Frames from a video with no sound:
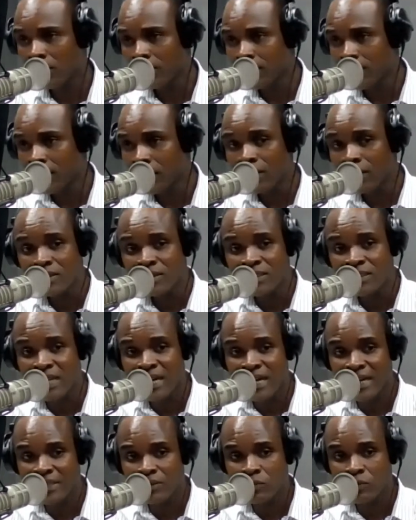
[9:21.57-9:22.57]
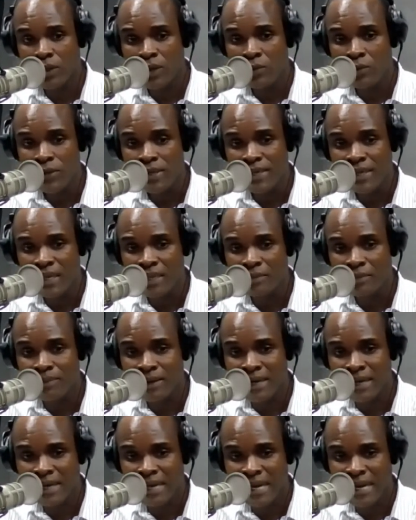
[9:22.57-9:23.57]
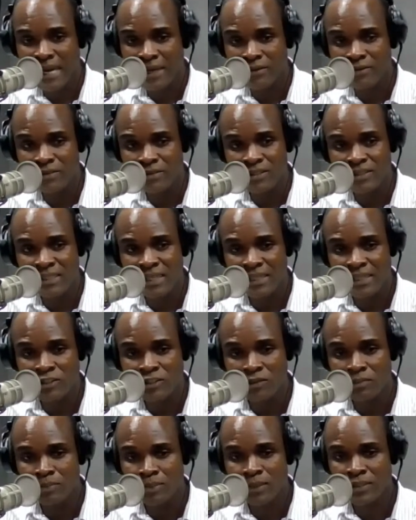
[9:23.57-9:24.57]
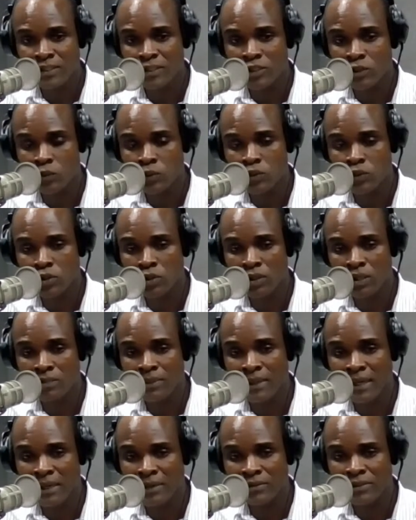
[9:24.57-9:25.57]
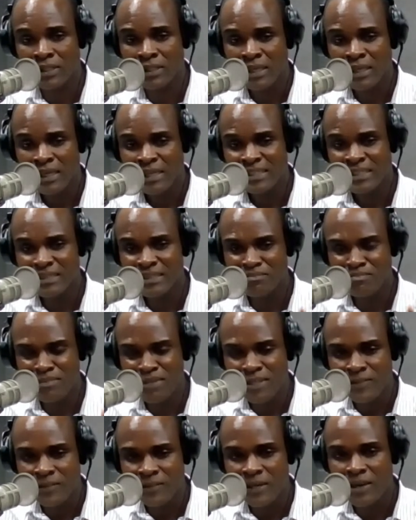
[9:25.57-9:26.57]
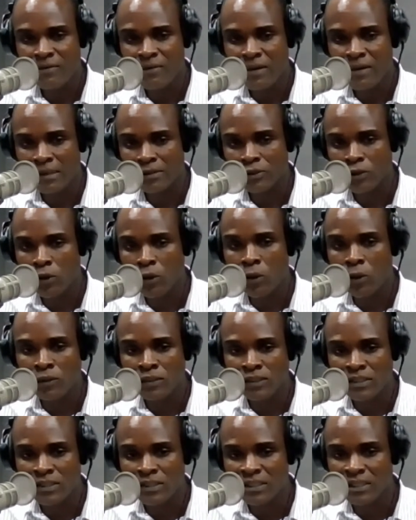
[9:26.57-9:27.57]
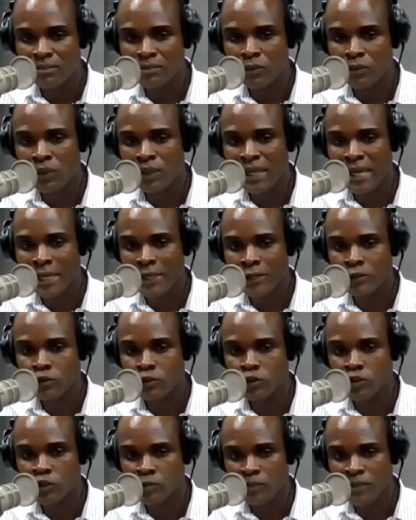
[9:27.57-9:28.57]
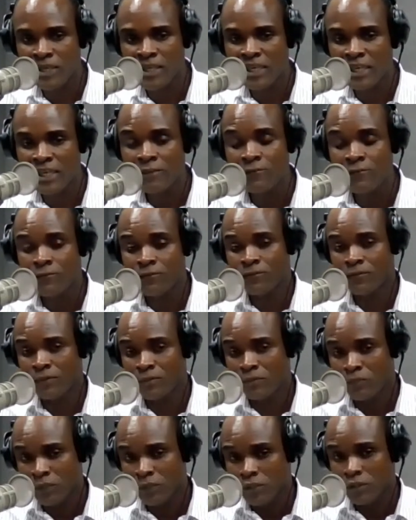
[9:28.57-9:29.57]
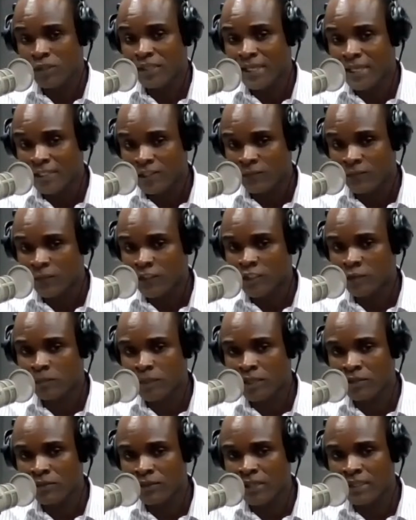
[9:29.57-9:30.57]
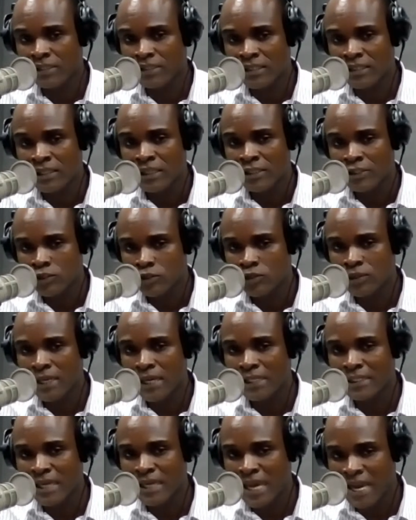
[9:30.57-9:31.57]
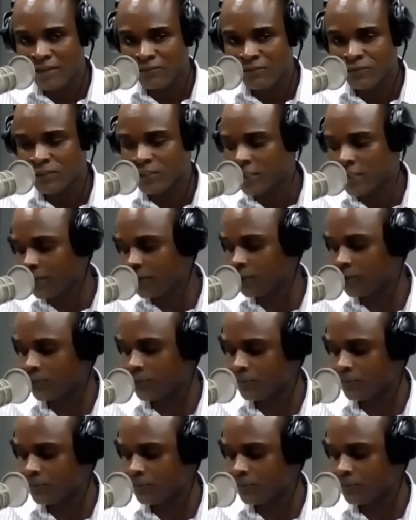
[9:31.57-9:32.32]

On the other side, when we get back, I understand some persons will talk about the myth around autism. Would like you to speak if with your years of experience to that after now.